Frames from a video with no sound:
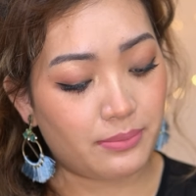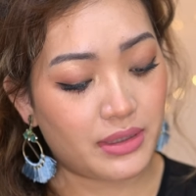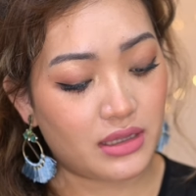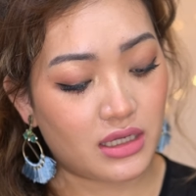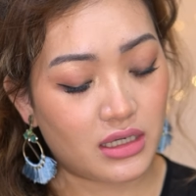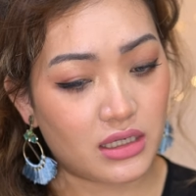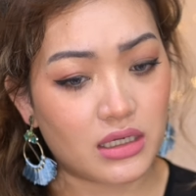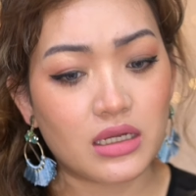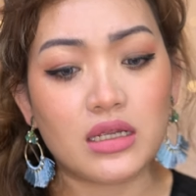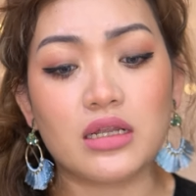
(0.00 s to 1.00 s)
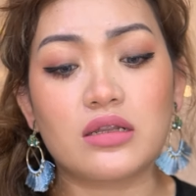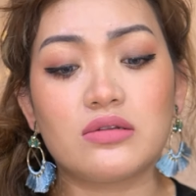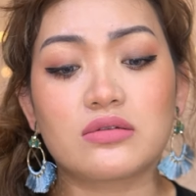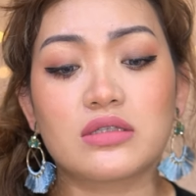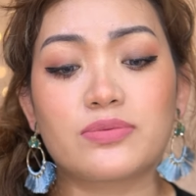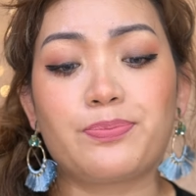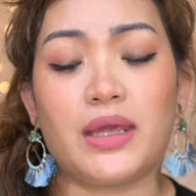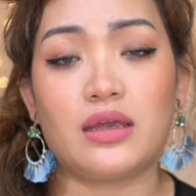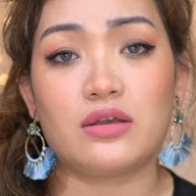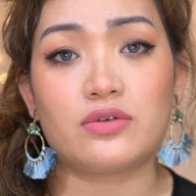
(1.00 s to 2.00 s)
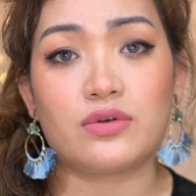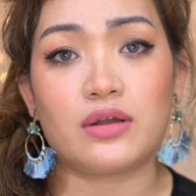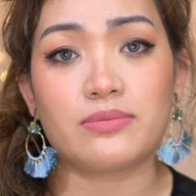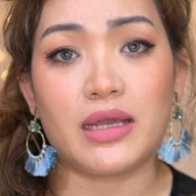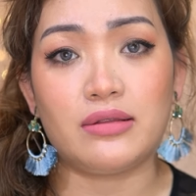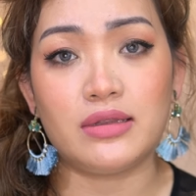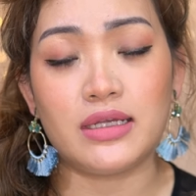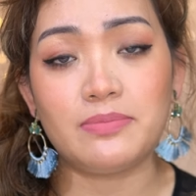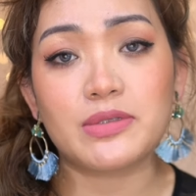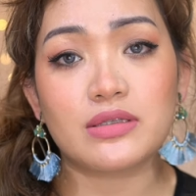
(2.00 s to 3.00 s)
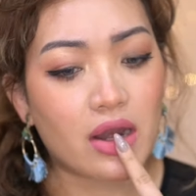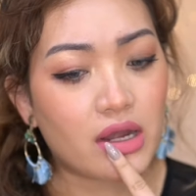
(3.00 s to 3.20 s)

but then it looks pink on my lips.